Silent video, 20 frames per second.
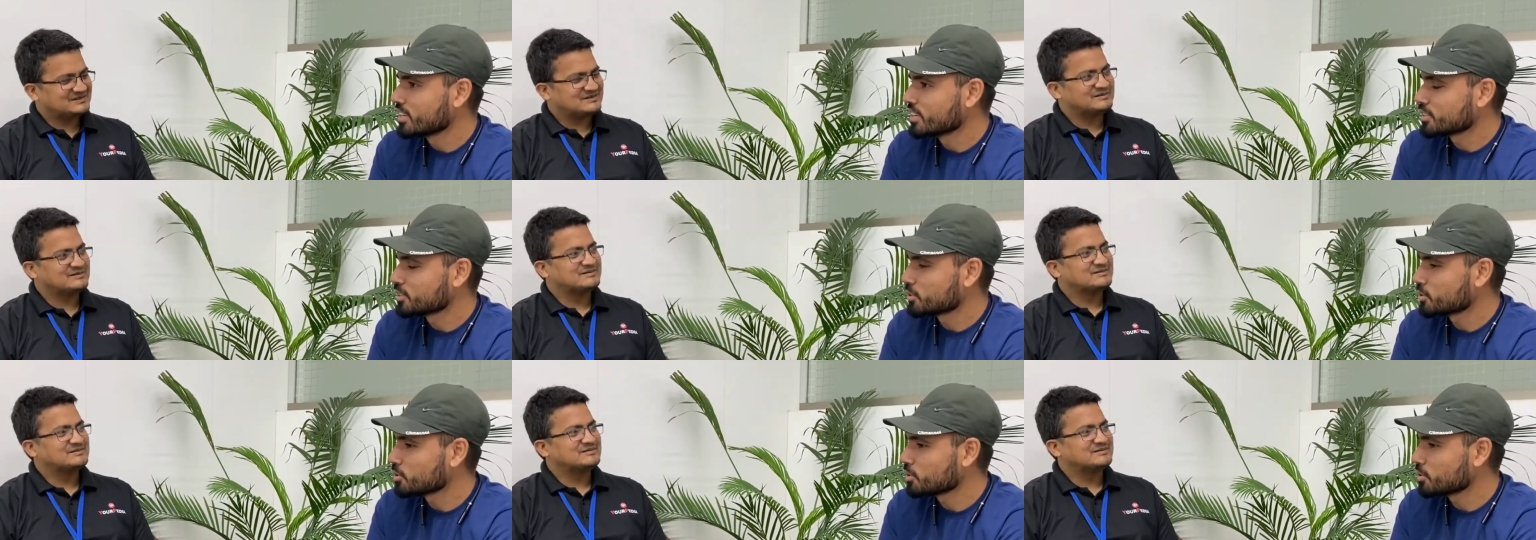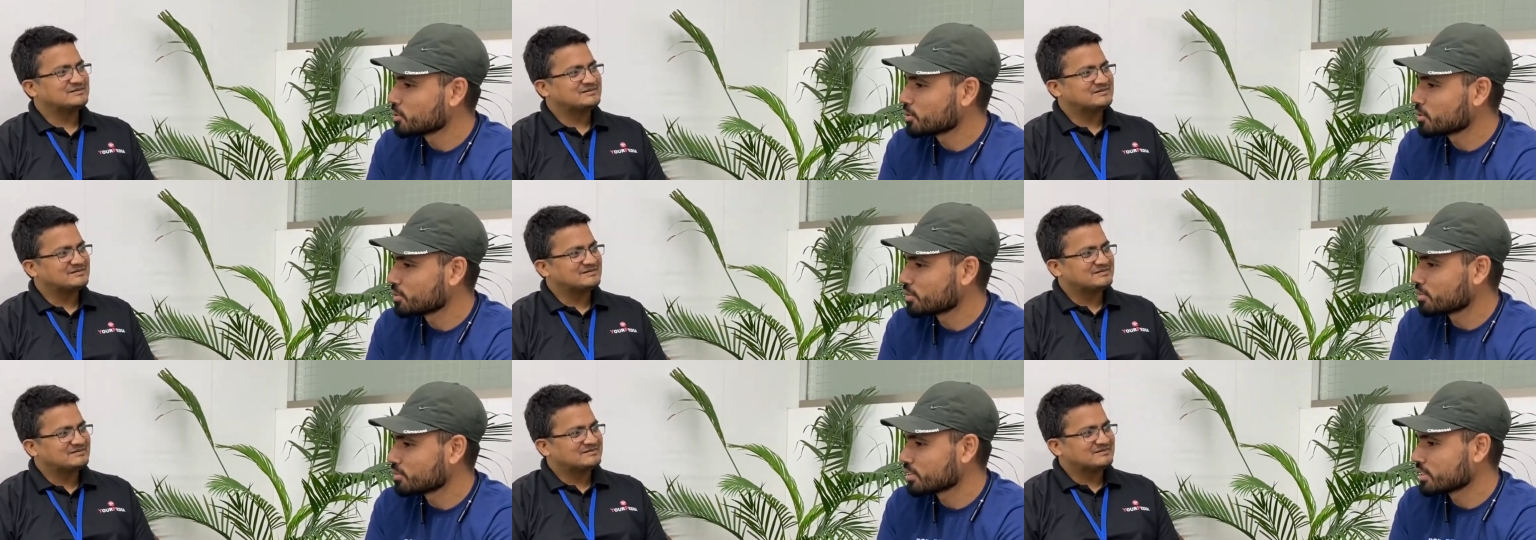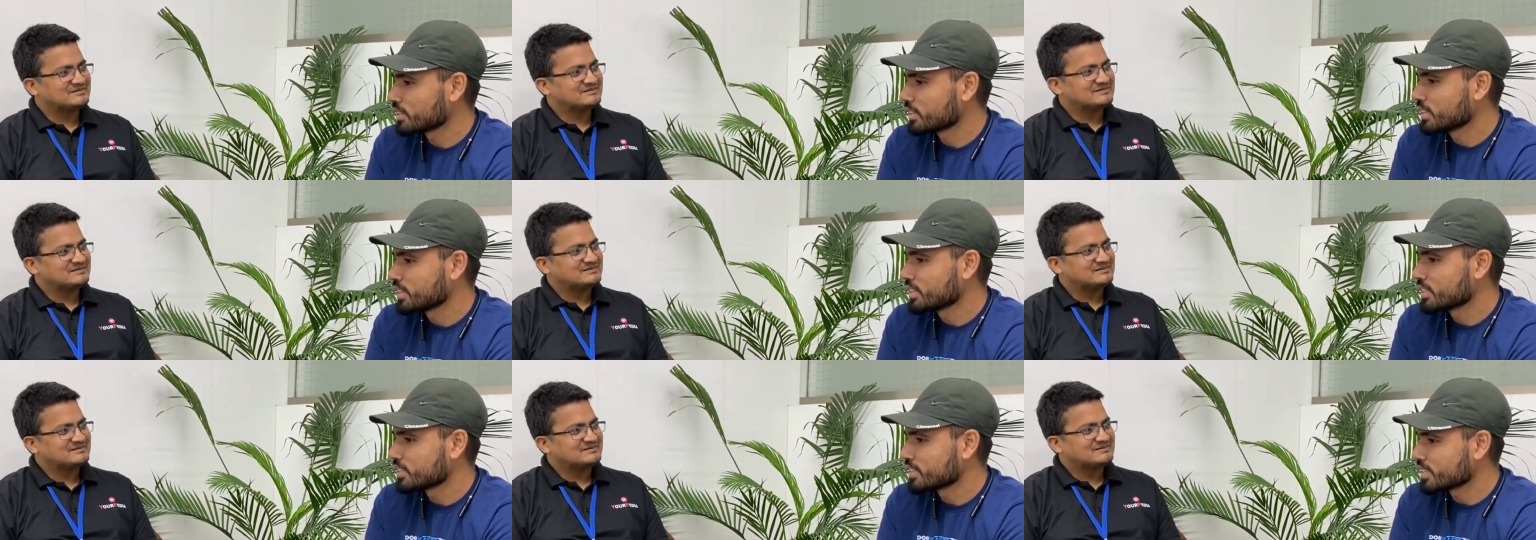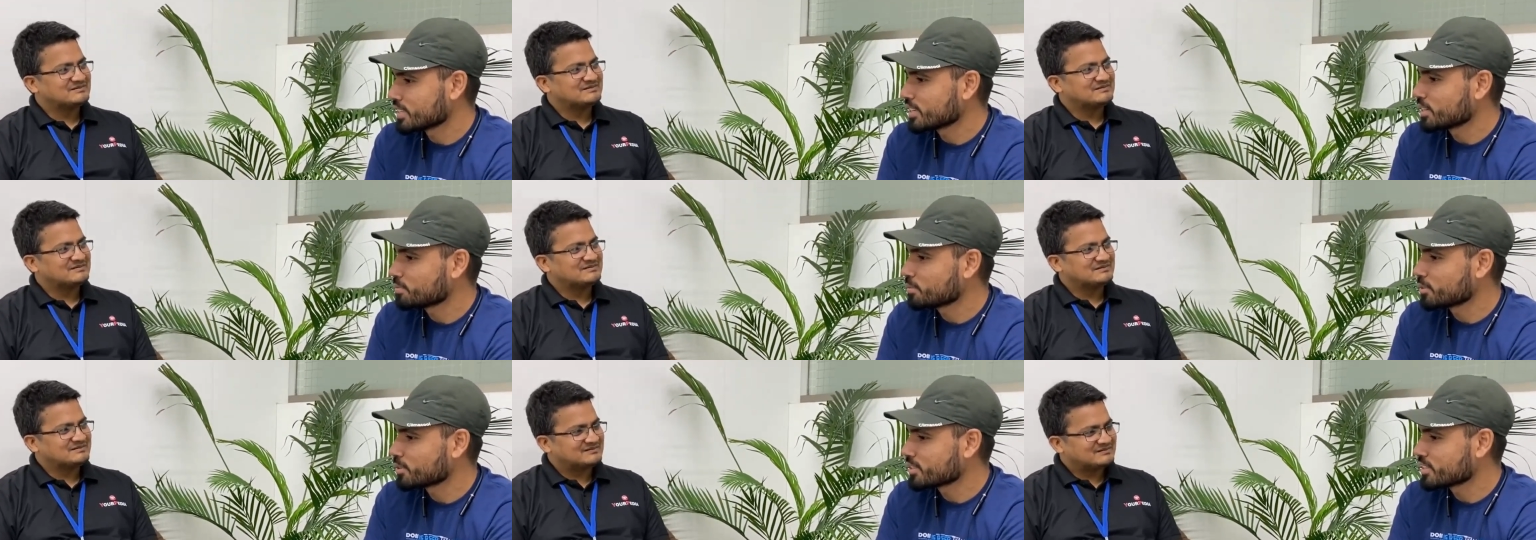Speaker 1: So signal
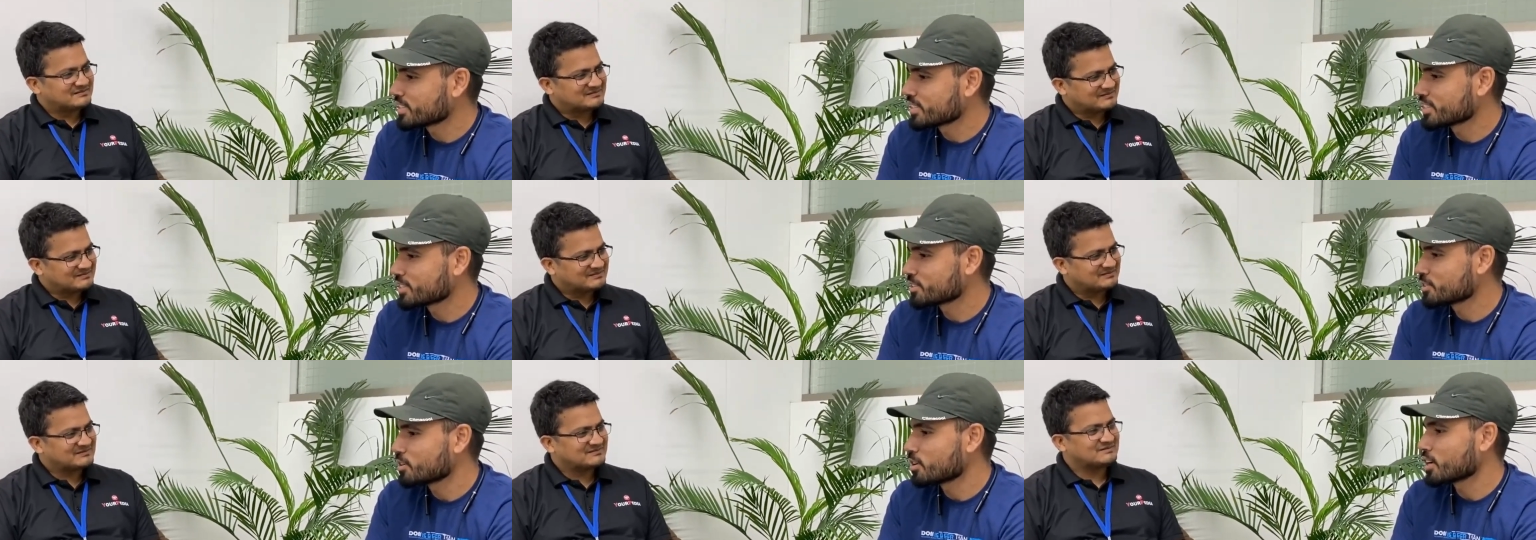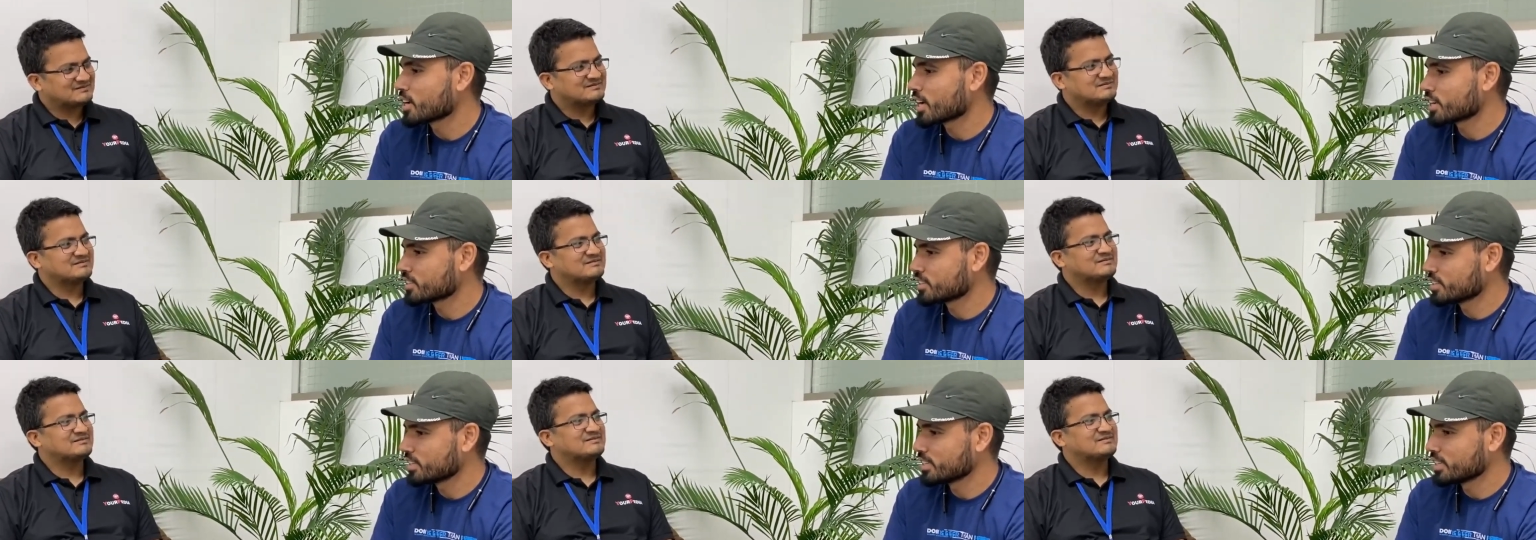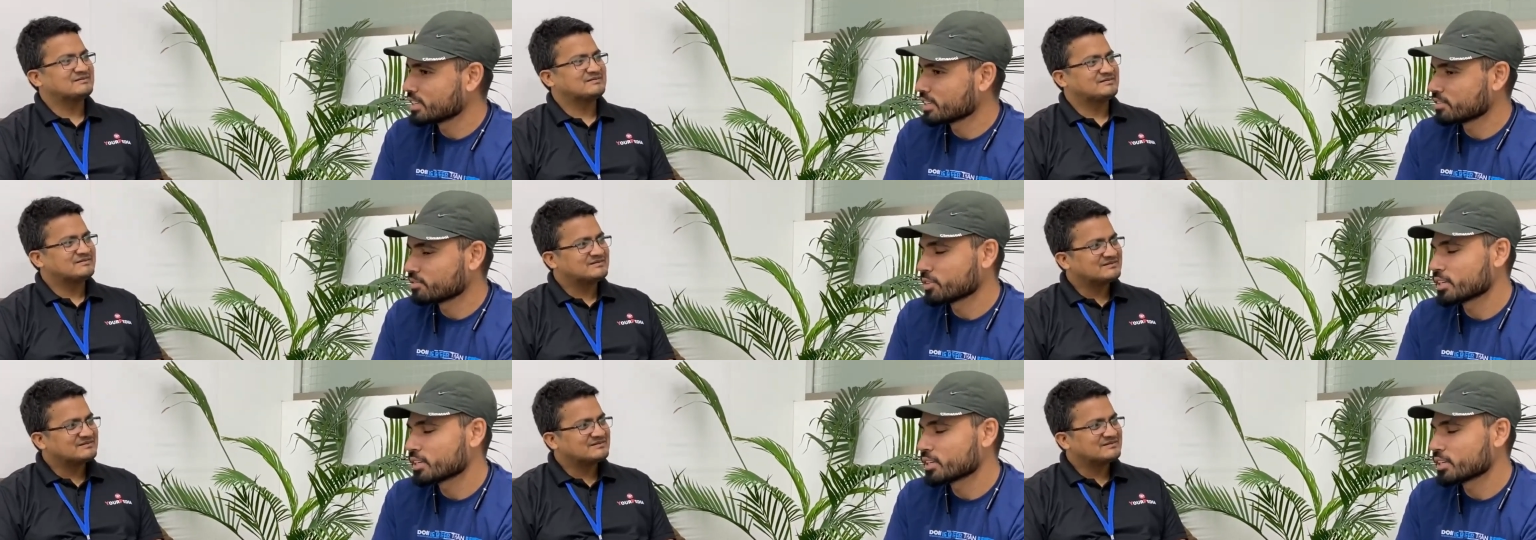processing is not actually,